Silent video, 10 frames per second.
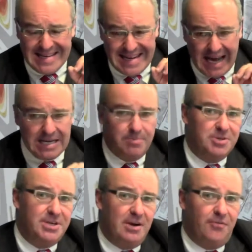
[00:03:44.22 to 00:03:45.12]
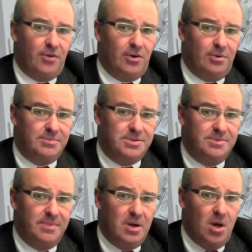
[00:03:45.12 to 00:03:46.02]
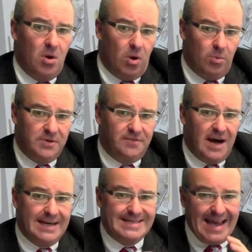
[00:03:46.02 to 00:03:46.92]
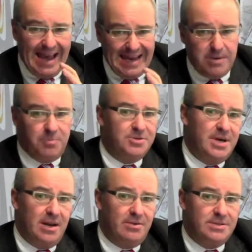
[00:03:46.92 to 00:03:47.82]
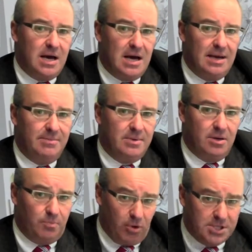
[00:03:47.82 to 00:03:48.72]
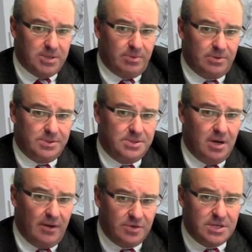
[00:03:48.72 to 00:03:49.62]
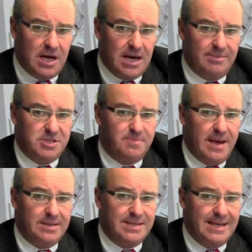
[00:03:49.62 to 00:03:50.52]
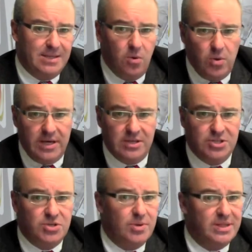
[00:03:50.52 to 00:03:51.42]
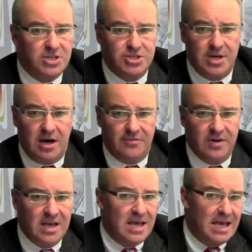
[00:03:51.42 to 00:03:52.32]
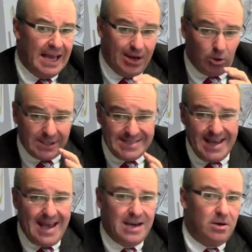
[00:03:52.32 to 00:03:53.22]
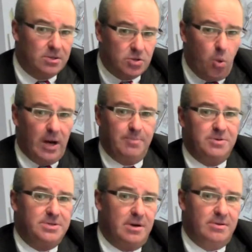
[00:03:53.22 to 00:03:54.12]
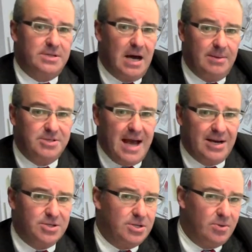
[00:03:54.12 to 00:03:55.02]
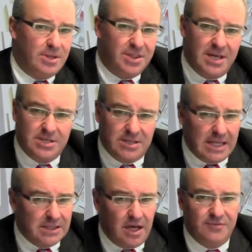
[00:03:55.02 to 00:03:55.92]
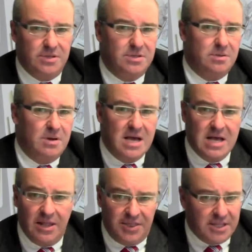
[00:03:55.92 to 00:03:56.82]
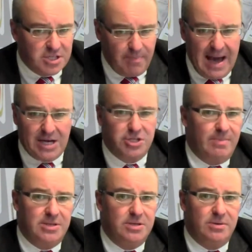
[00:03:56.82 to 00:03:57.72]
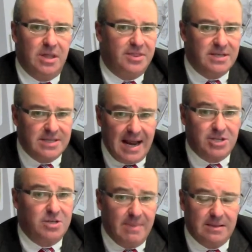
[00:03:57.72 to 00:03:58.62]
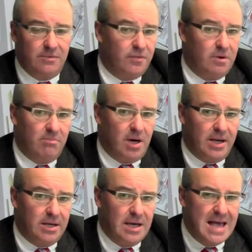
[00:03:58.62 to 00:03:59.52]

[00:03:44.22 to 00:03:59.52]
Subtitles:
90% of firms, what we find is 80% of their time, the principals of their time is spent in the weeds doing this stuff. And only 10 or 20% of their time is actually doing the things that they love to do, the things they're passionate about doing, the things that actually make the firm money.